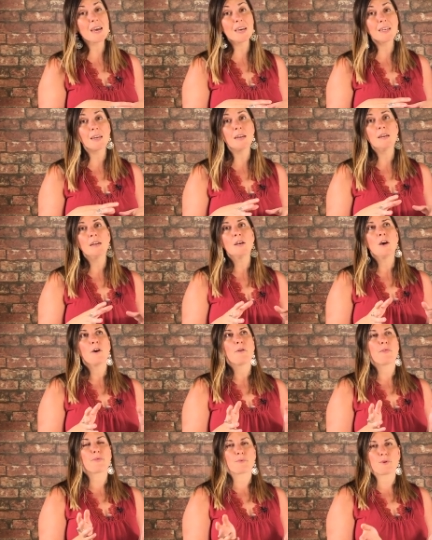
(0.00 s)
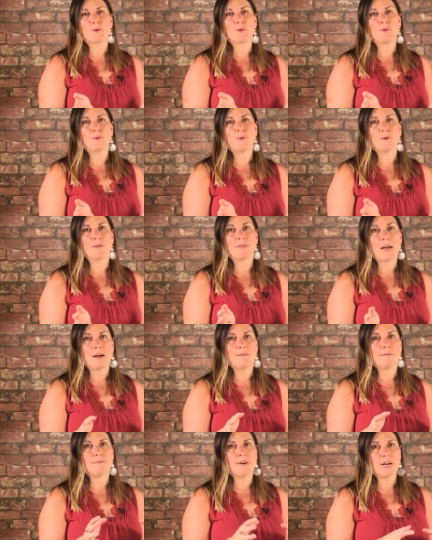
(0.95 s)
then through
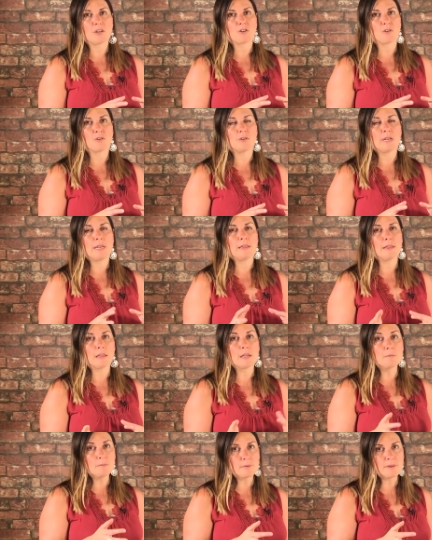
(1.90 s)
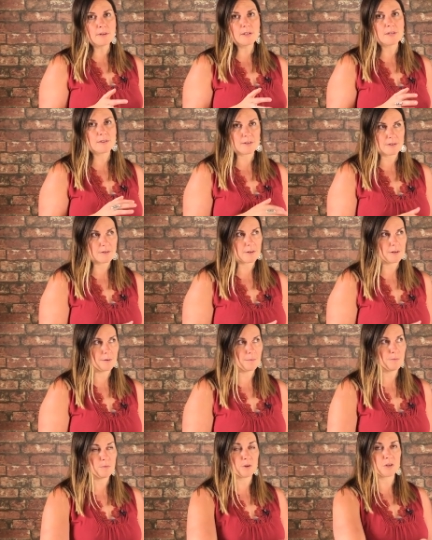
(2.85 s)
that fascial and lymph
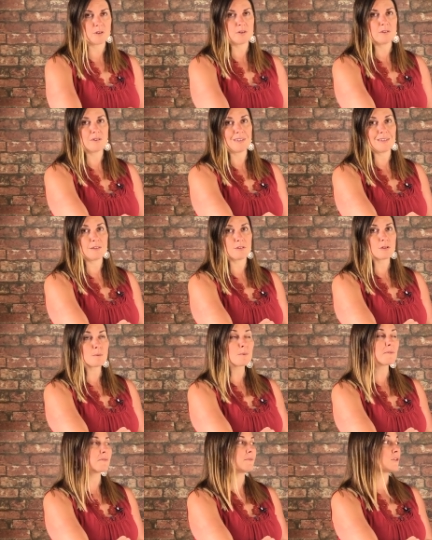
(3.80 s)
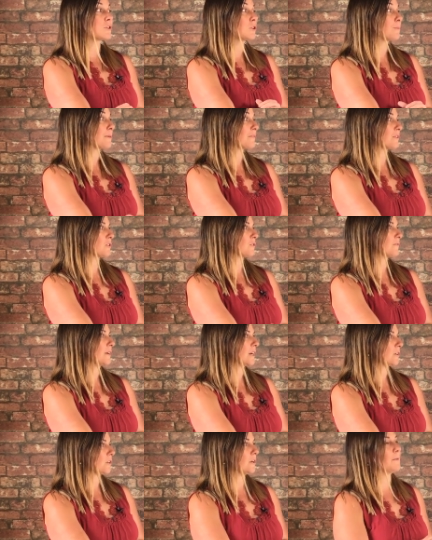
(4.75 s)
system, which is in the super, superficial
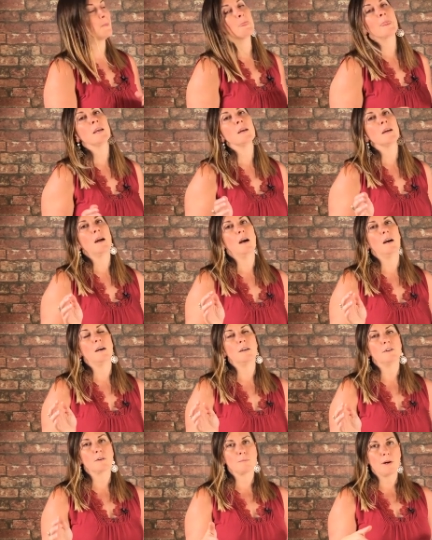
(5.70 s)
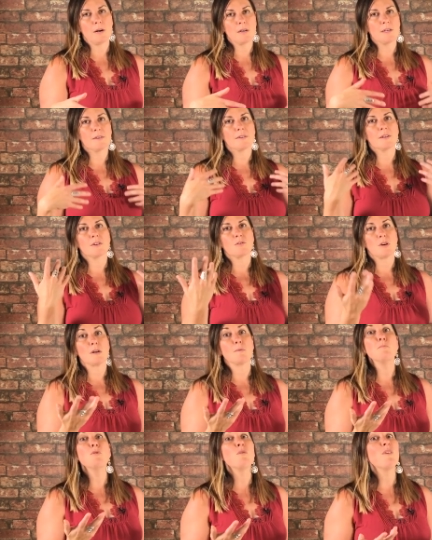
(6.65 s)
fascia, uh, your body is going to try
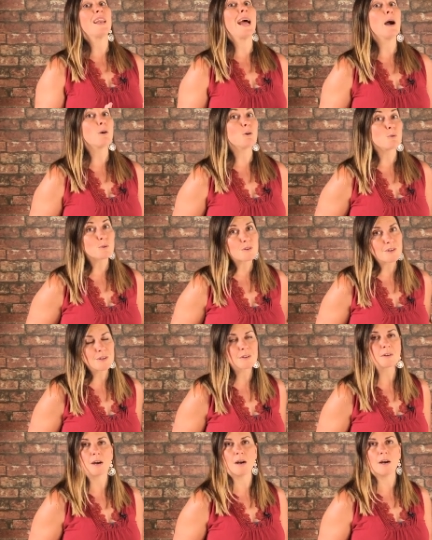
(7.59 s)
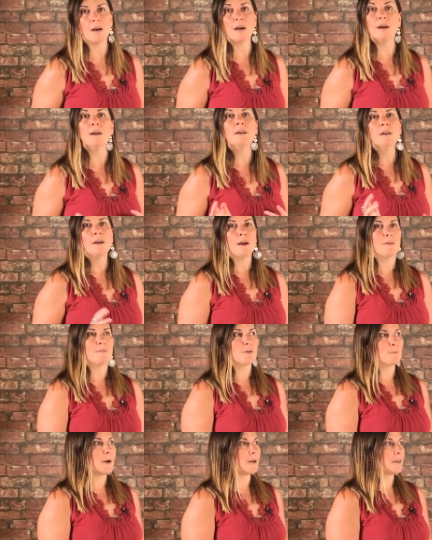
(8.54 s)
to move it out uh, of
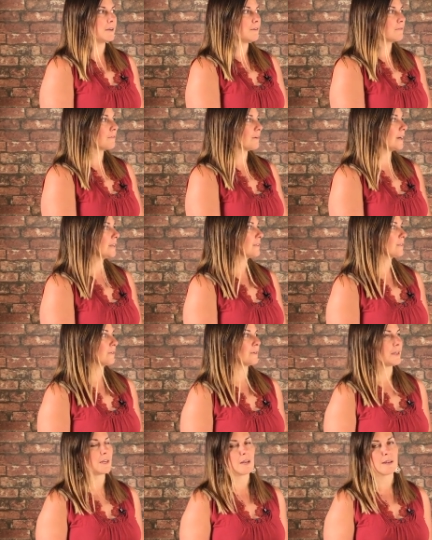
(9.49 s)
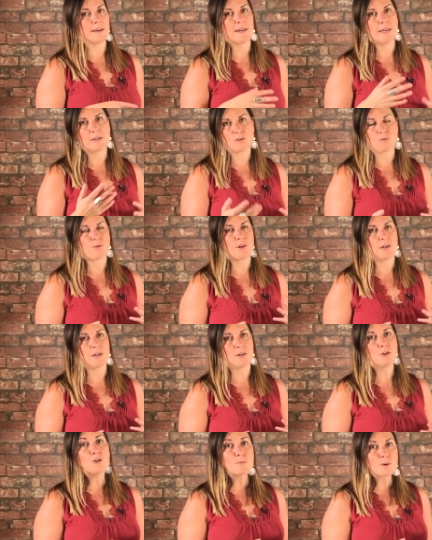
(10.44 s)
your body, right? So it can get
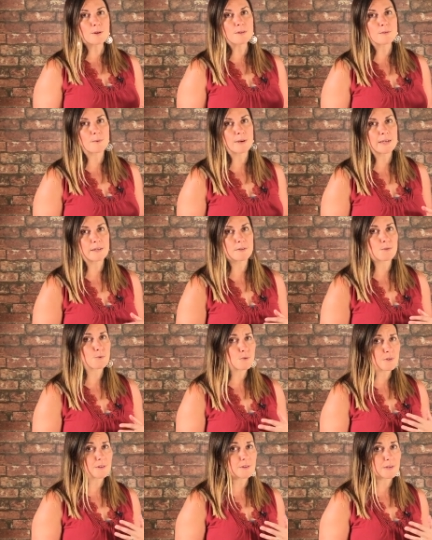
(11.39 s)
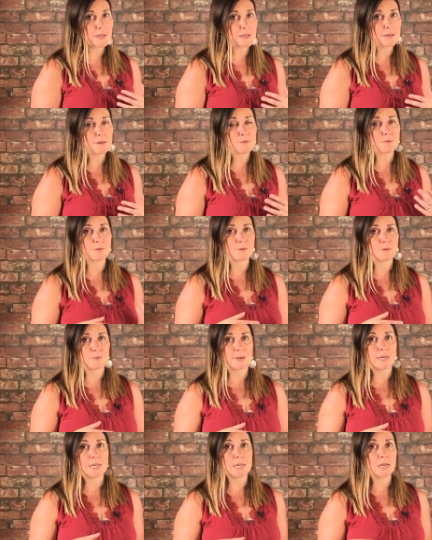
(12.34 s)
excreted numerous ways through the skin, through
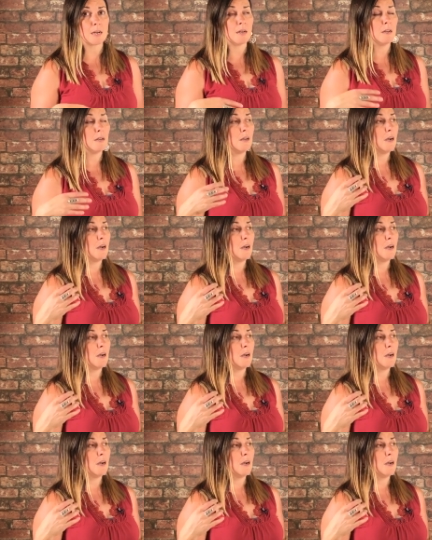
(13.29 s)
sweating,